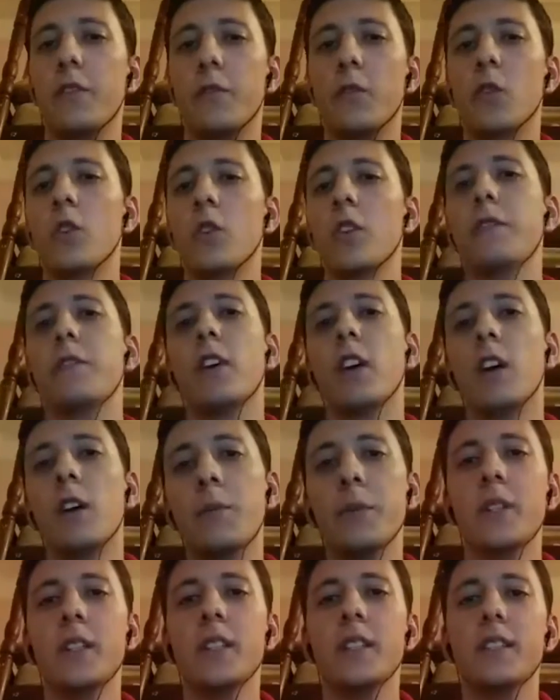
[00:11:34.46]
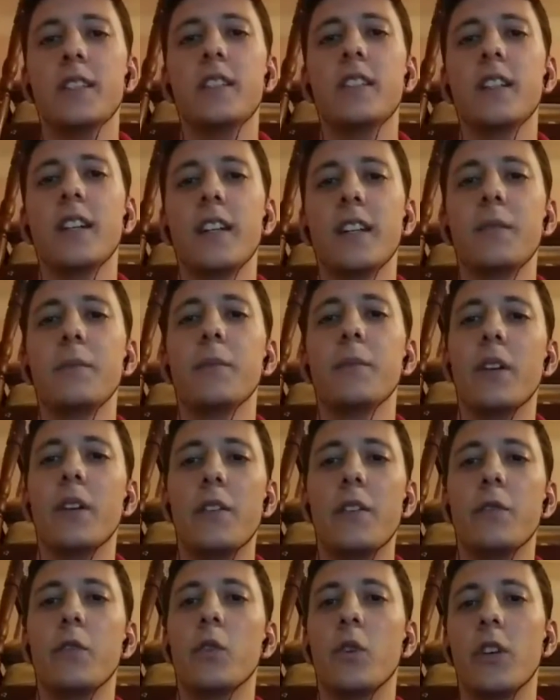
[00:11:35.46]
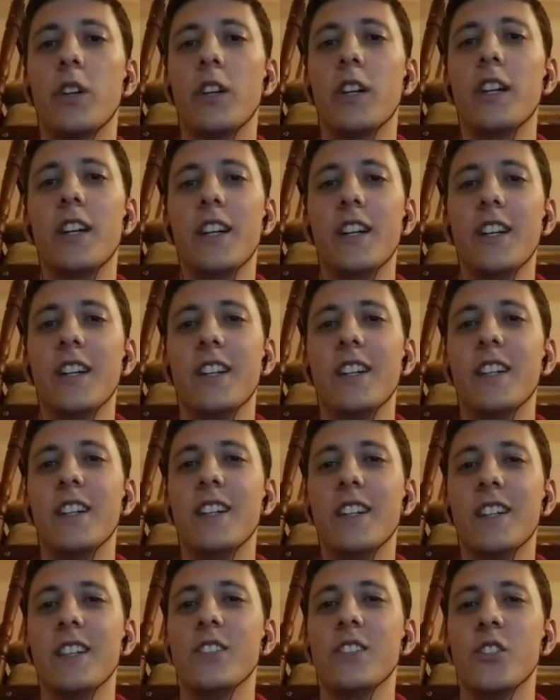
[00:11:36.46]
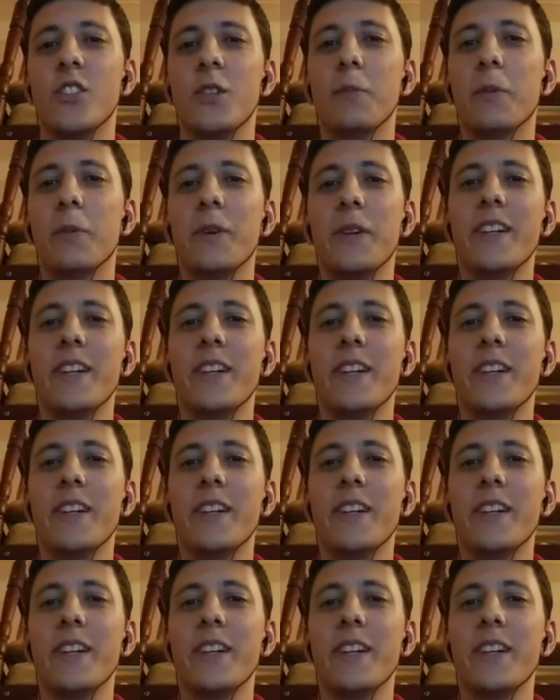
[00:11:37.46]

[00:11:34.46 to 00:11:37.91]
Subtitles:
for environment and a month for sheep.